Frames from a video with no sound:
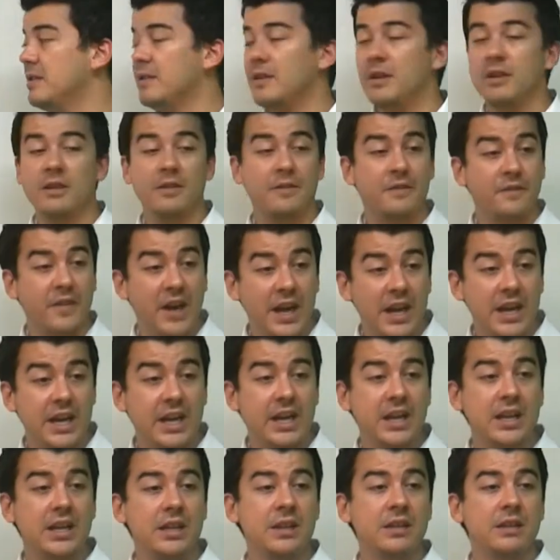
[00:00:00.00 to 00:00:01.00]
the
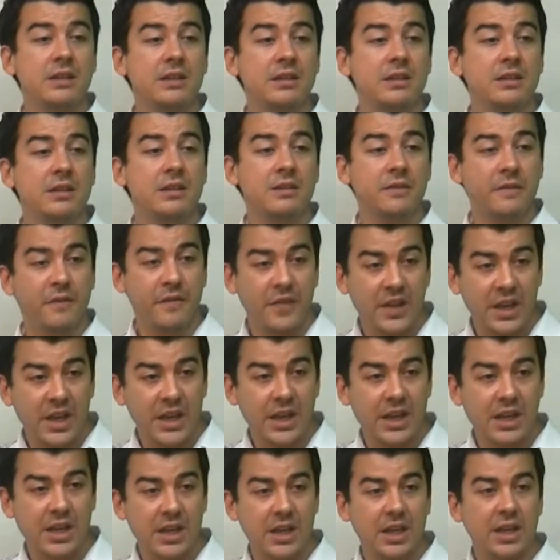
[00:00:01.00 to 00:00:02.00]
funding, the
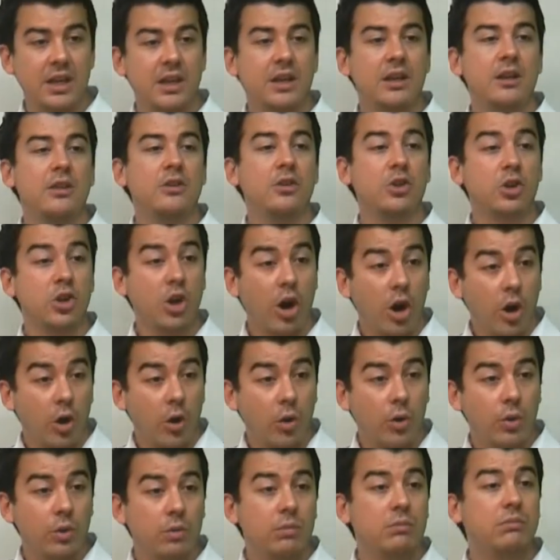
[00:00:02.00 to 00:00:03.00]
fit, the
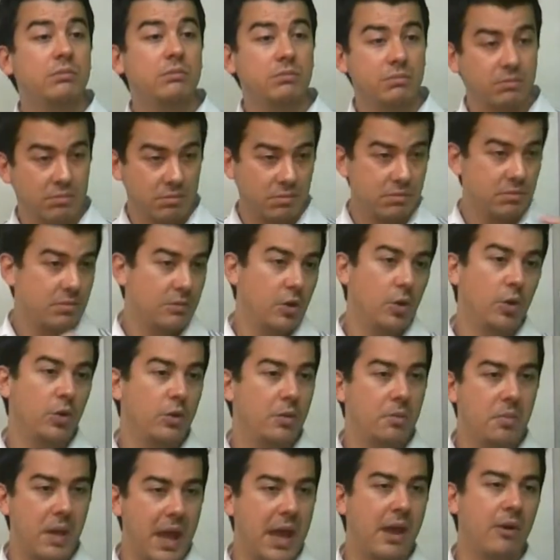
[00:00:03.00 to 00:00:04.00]
goal,
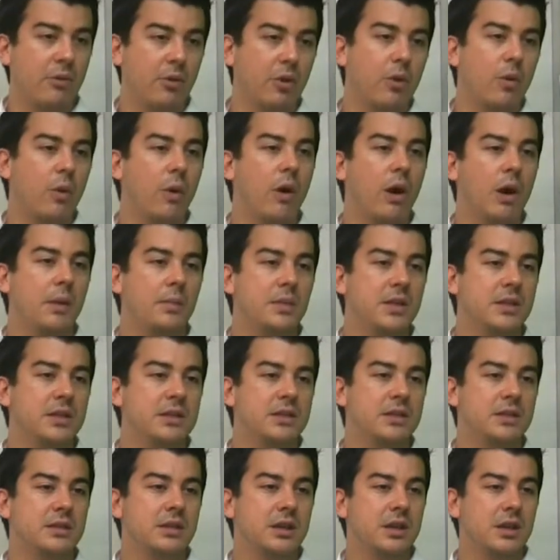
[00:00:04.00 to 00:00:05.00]
all the BAMP
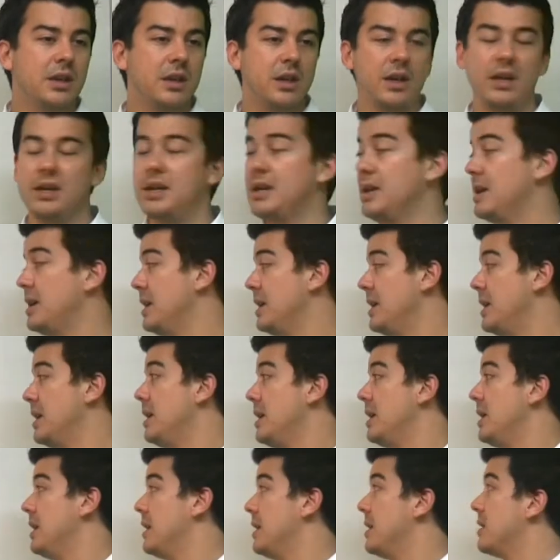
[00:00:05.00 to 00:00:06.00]
requirements.
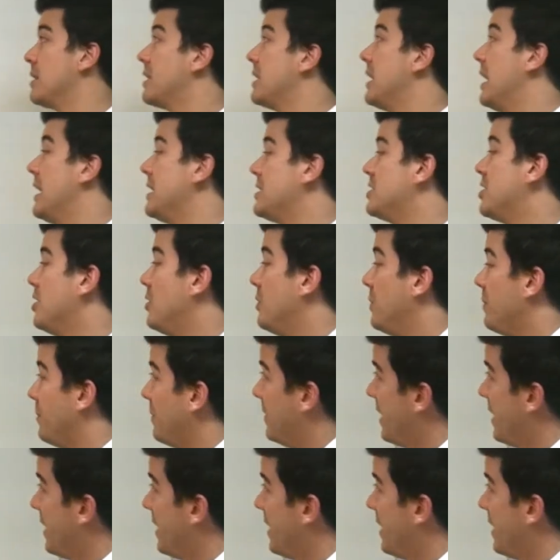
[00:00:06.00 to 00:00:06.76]
Okay, so